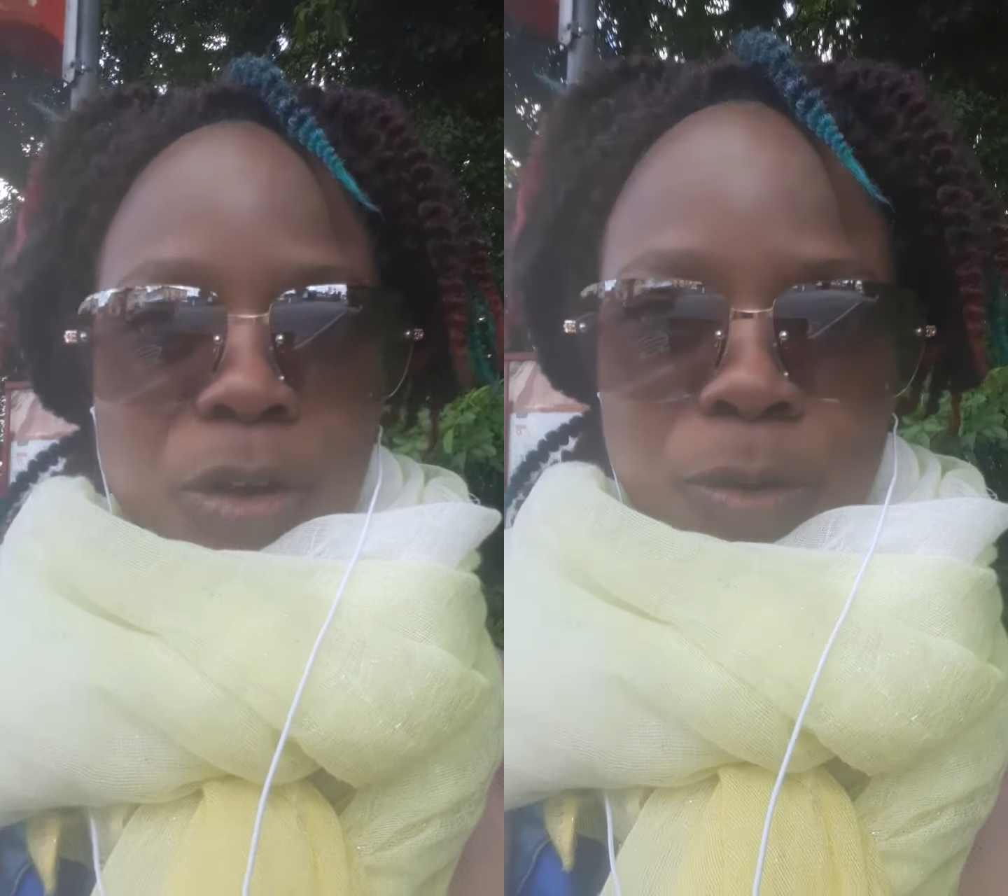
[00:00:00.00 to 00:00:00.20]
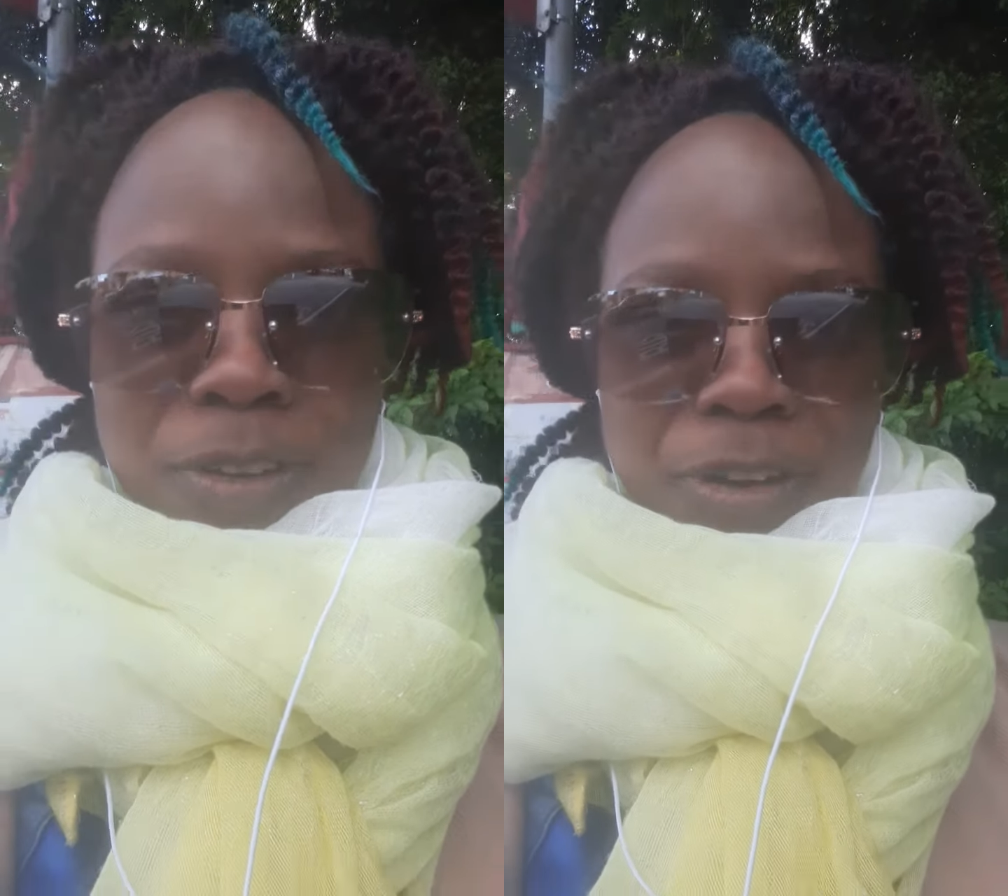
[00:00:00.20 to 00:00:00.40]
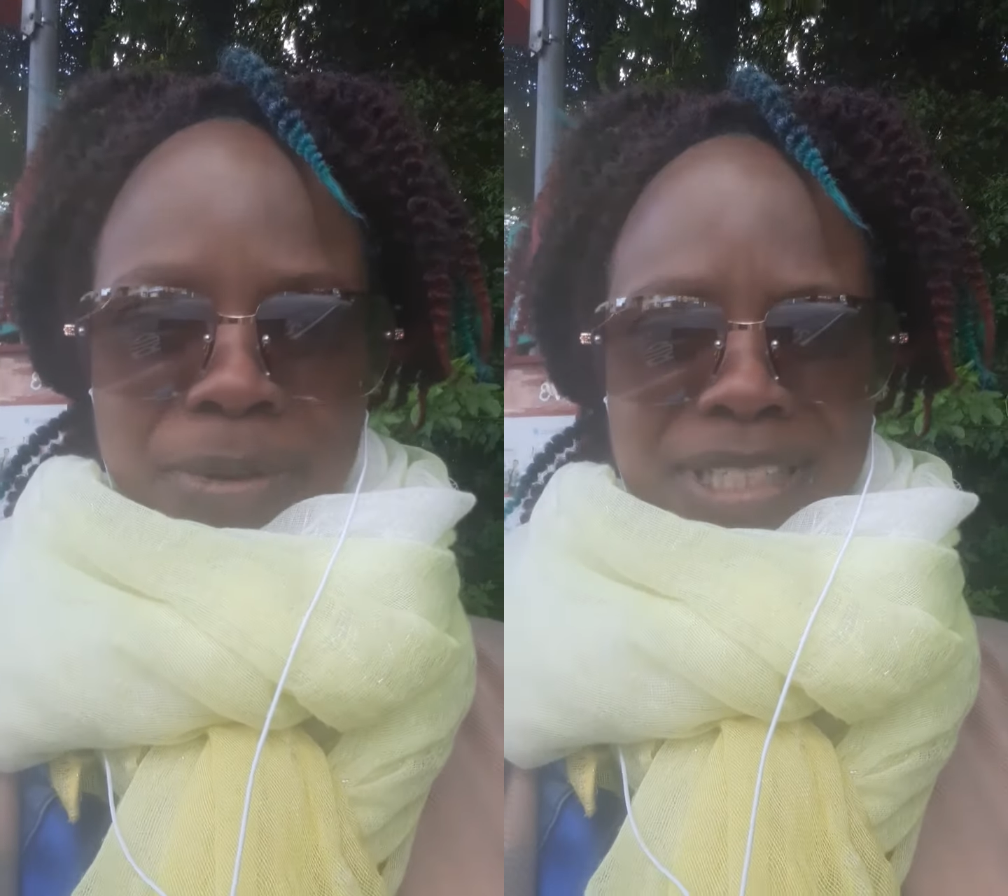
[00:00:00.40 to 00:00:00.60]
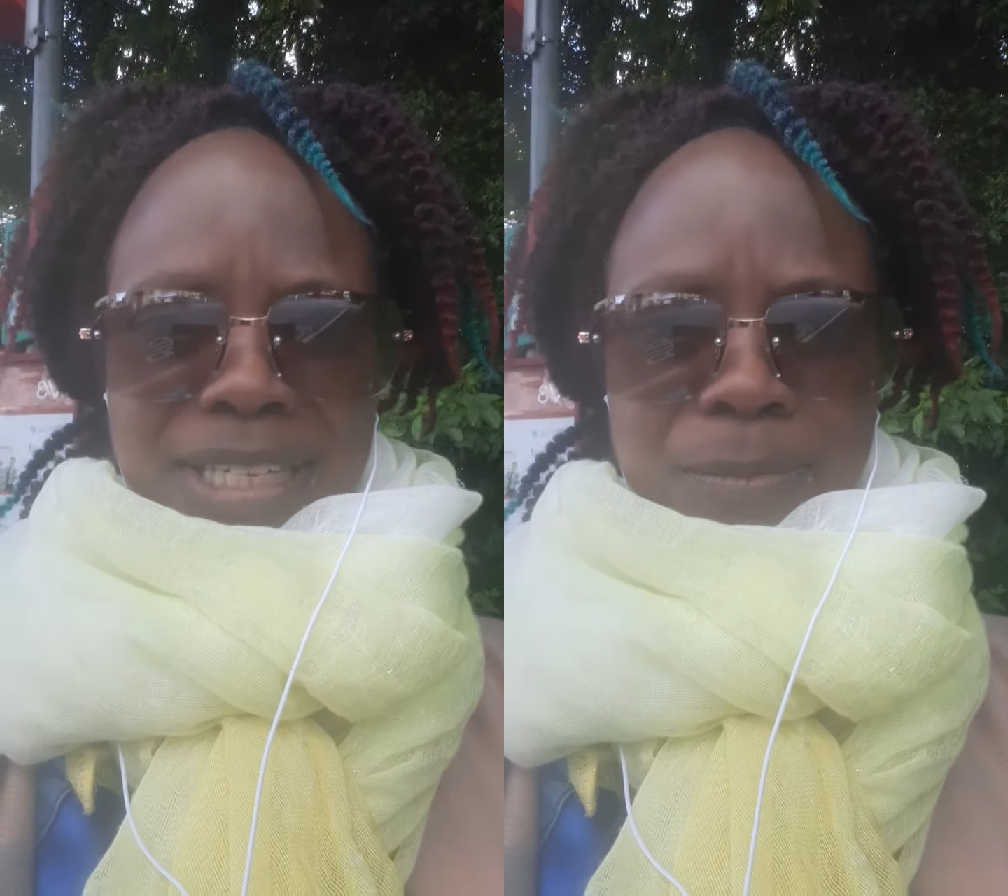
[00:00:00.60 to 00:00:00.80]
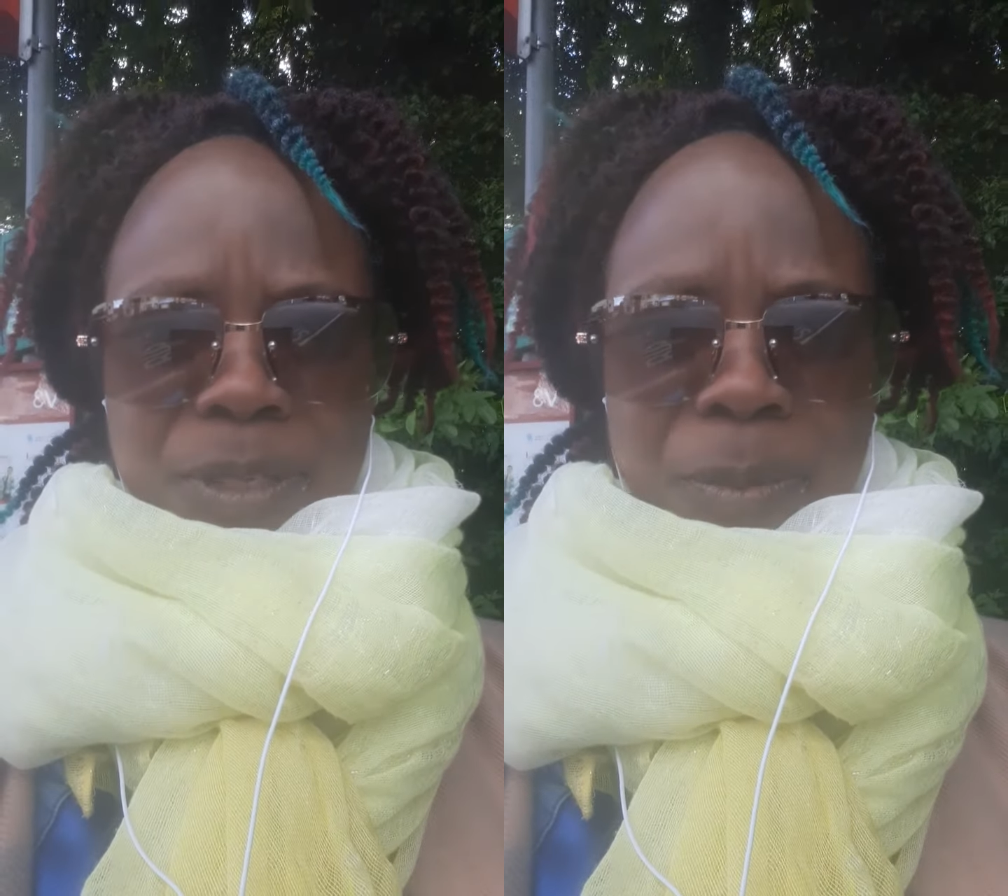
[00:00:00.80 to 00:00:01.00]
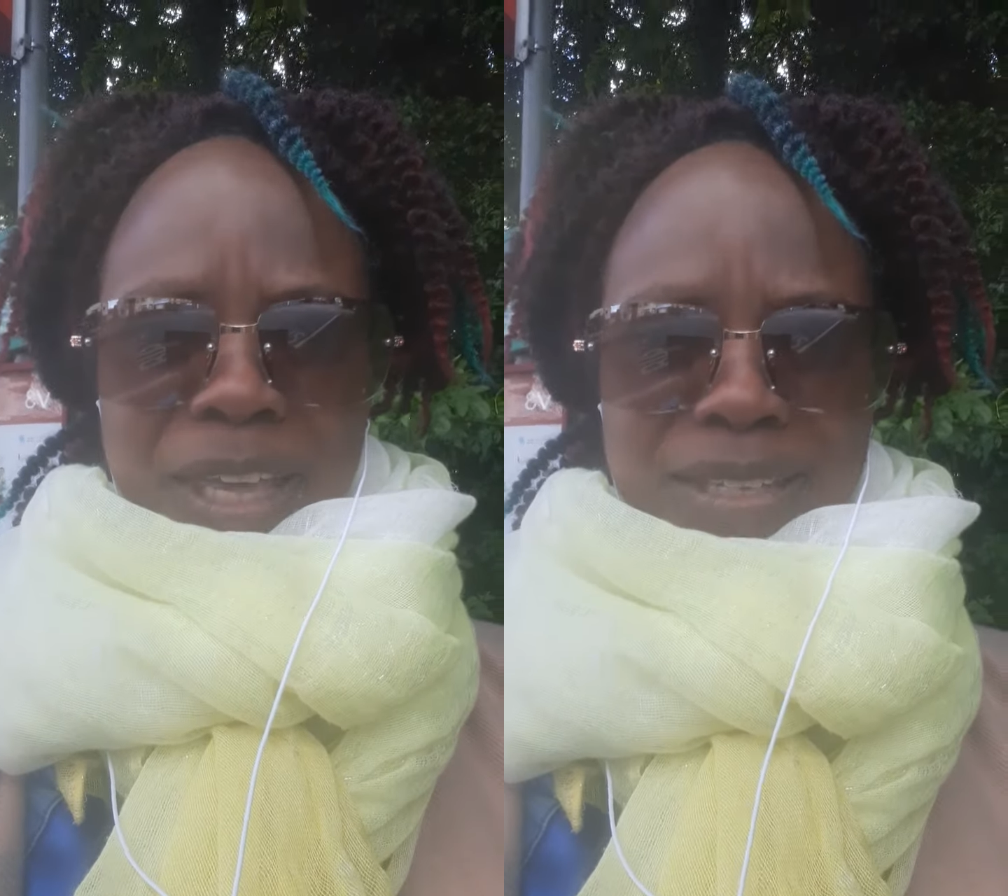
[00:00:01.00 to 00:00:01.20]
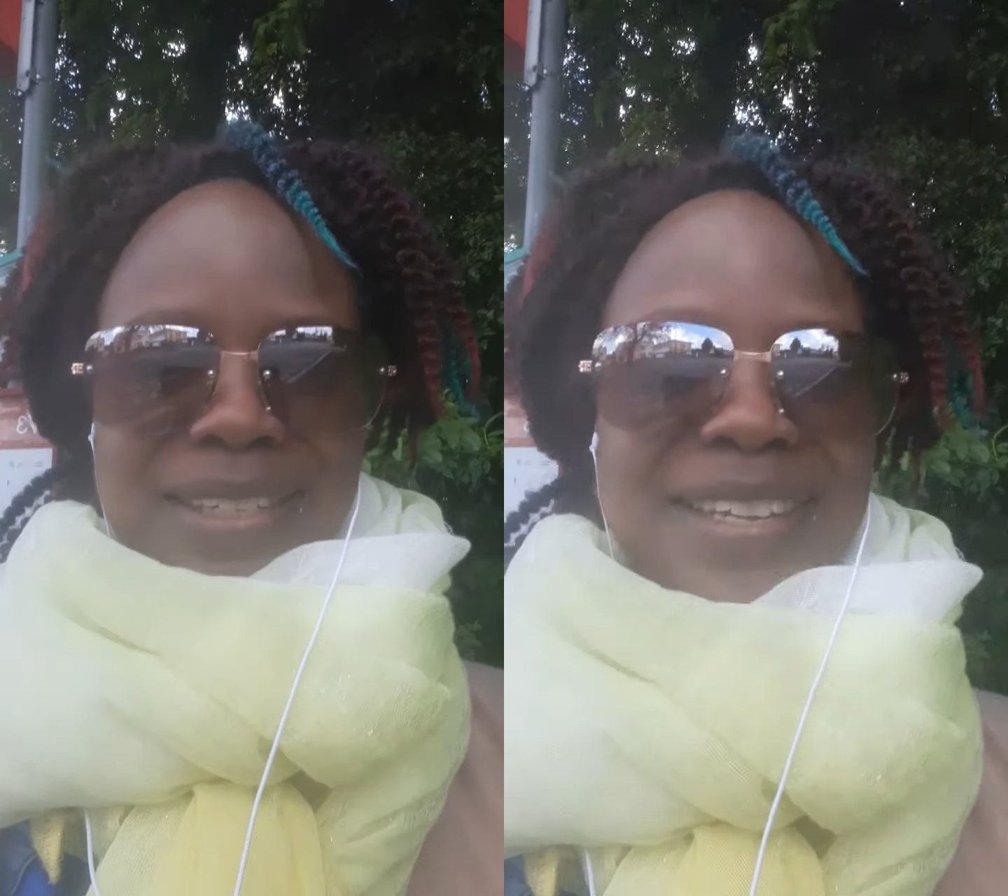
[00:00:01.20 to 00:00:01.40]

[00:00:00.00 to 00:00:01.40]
coming from a deep space.